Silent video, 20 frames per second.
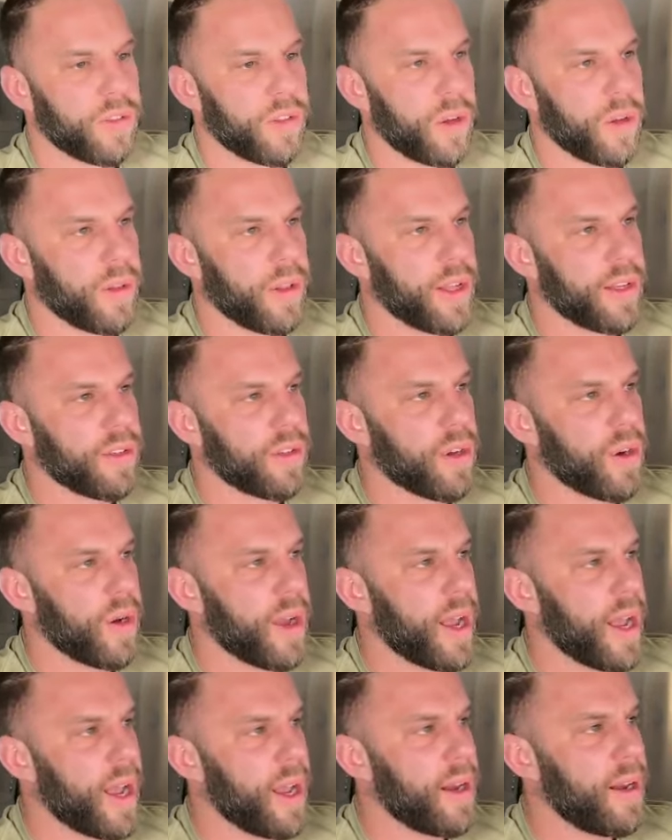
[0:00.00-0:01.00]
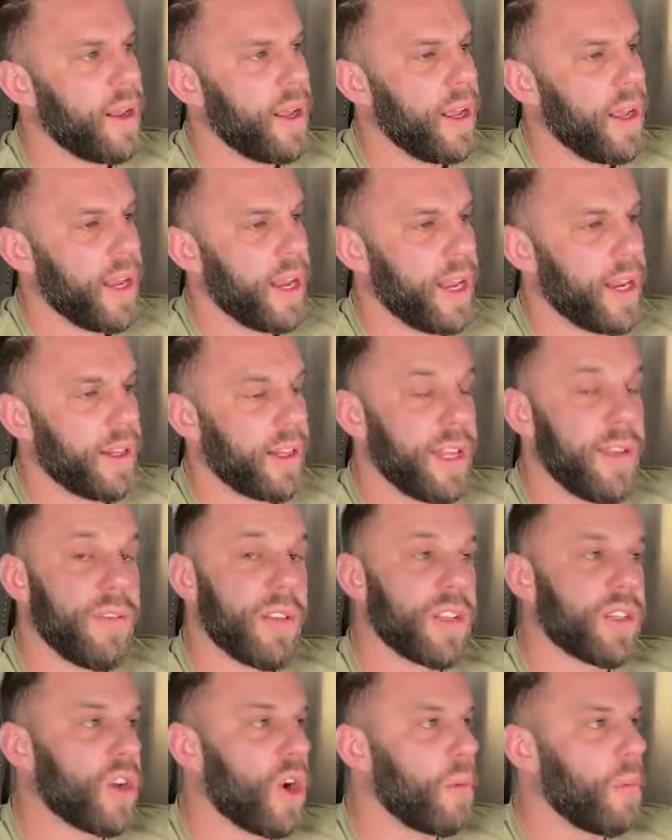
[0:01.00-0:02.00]
So let's go ahead and leave
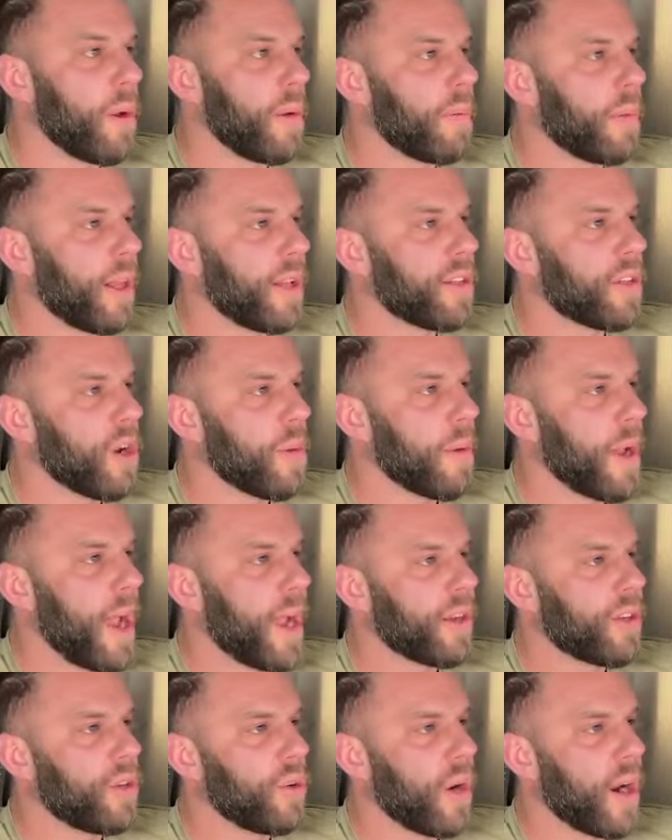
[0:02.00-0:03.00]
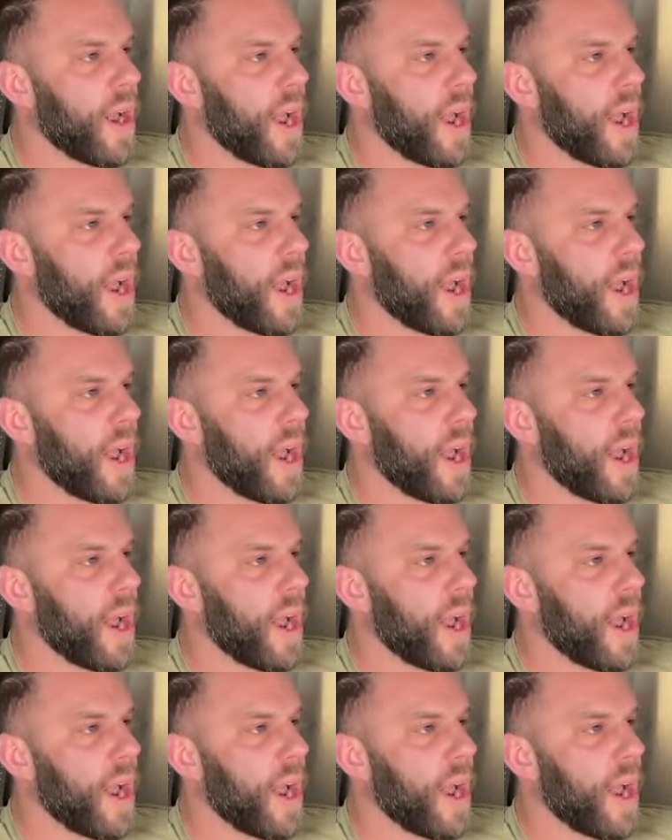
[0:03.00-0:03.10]
this open. Let's go back to our